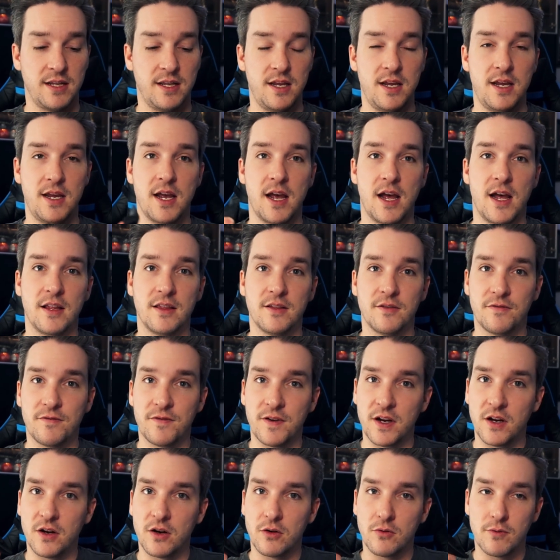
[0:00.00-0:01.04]
the
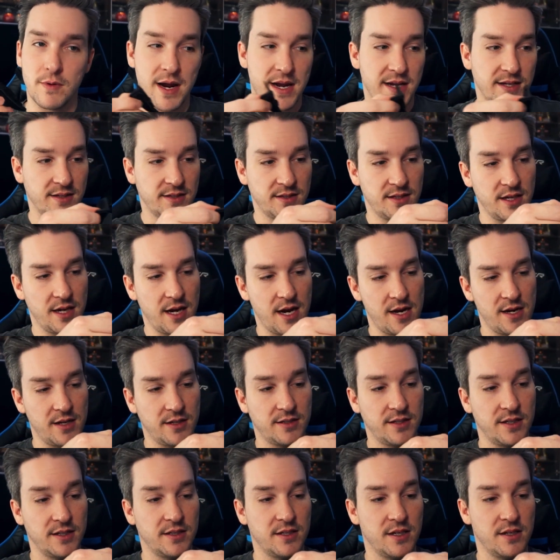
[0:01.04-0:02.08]
finger rest that kind of
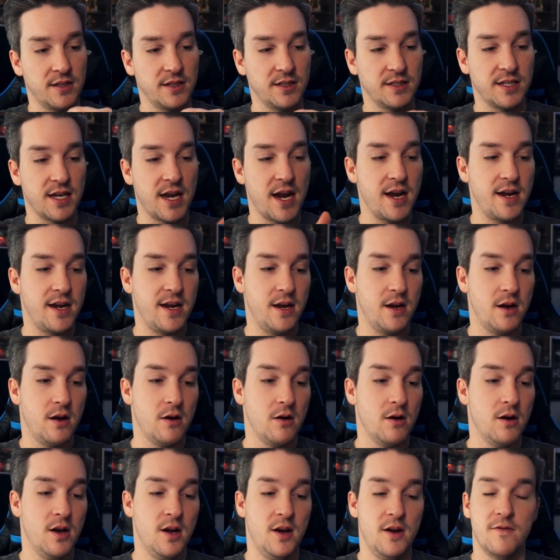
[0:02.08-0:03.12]
sits on the side
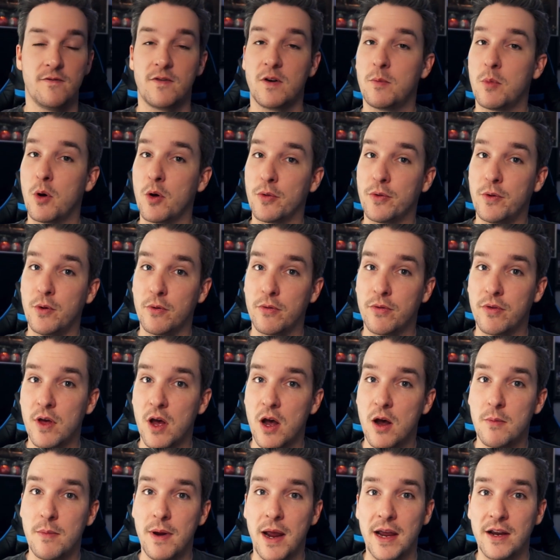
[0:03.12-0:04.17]
here for both your
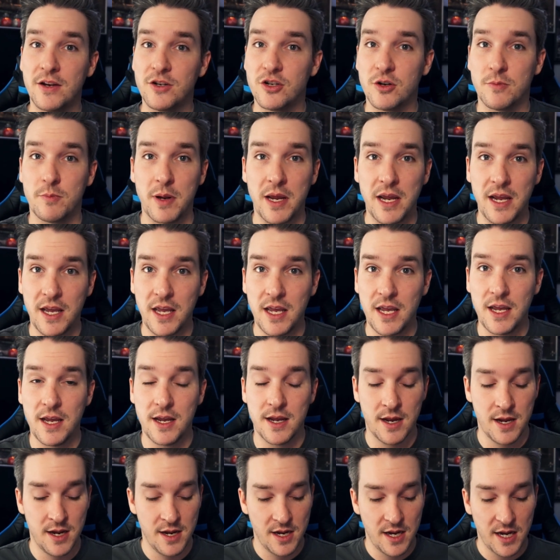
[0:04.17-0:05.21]
thumb and your pinky.